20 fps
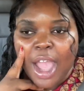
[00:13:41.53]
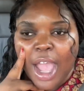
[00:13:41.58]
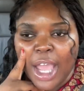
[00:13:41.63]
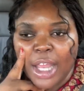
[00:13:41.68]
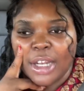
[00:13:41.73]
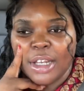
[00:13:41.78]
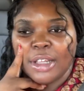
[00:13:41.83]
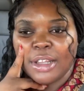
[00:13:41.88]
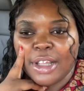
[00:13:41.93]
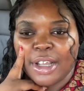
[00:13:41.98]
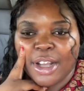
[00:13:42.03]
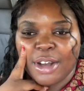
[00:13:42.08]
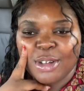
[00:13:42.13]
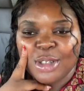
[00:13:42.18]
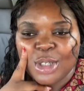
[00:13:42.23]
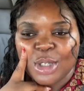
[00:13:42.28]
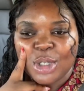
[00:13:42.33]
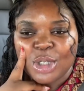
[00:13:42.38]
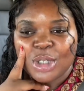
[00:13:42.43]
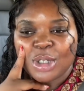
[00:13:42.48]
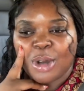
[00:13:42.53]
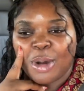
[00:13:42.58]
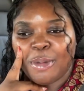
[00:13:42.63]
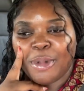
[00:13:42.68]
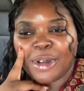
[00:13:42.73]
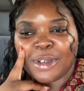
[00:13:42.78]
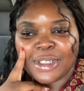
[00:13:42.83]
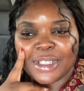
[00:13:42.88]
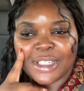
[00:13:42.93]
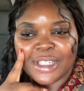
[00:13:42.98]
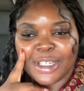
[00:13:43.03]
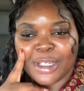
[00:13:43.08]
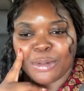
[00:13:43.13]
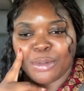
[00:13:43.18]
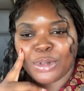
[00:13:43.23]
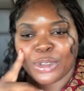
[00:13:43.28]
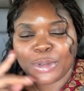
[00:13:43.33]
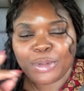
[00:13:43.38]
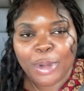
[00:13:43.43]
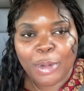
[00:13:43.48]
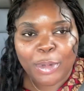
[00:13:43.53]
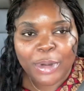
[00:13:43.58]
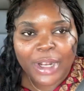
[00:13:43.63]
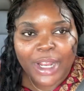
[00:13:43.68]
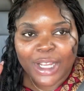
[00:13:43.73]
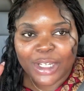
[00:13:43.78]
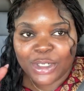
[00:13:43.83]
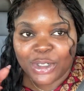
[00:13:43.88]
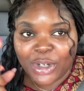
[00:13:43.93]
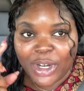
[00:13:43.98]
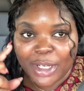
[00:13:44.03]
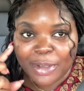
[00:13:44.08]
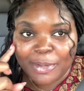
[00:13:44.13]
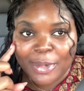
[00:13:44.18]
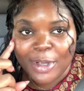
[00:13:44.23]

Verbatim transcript: I didn't think I was going to come out today, but my mother has dragged me